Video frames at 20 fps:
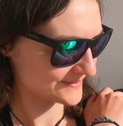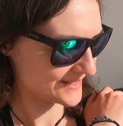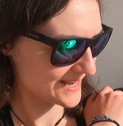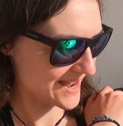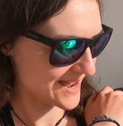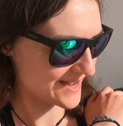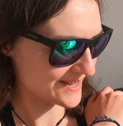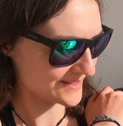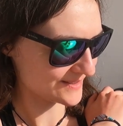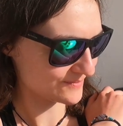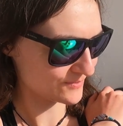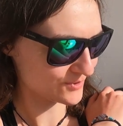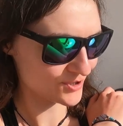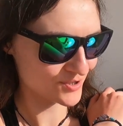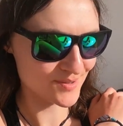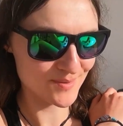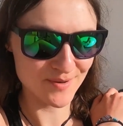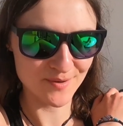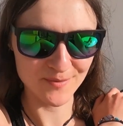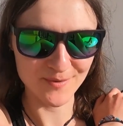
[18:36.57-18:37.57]
Yeah,
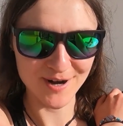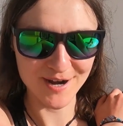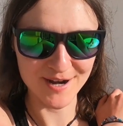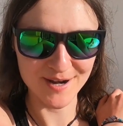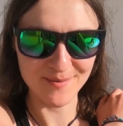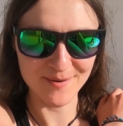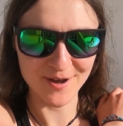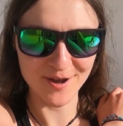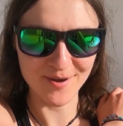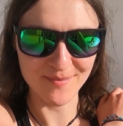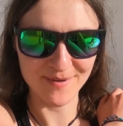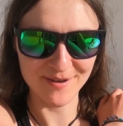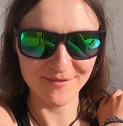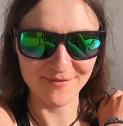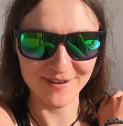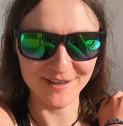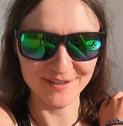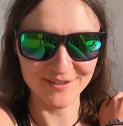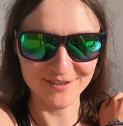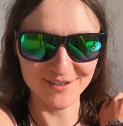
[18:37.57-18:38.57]
just a bit worried about how my
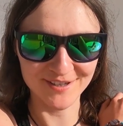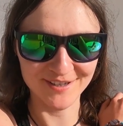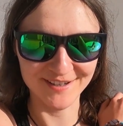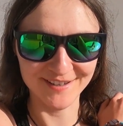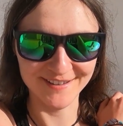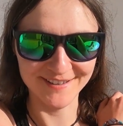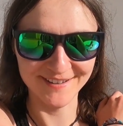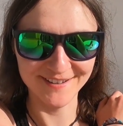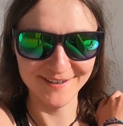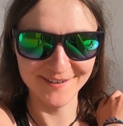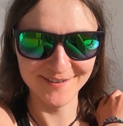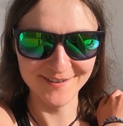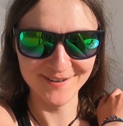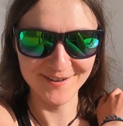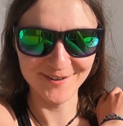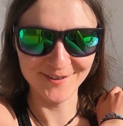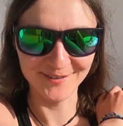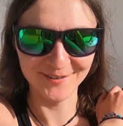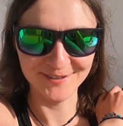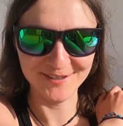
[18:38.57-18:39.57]
feet's gonna
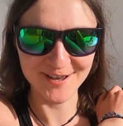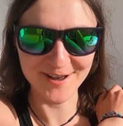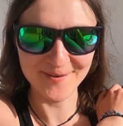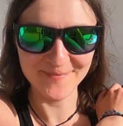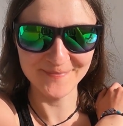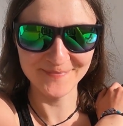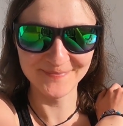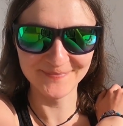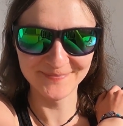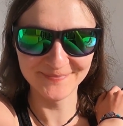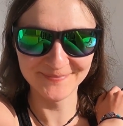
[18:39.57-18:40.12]
hold up.